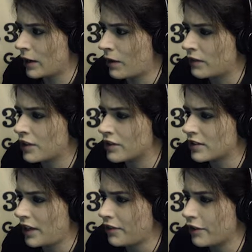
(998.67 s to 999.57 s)
however, they are
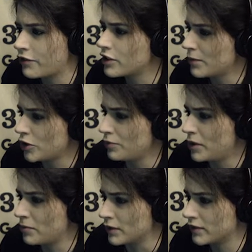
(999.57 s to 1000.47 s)
saving it for a special
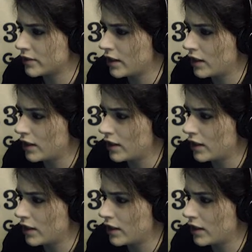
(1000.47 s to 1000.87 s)
purpose.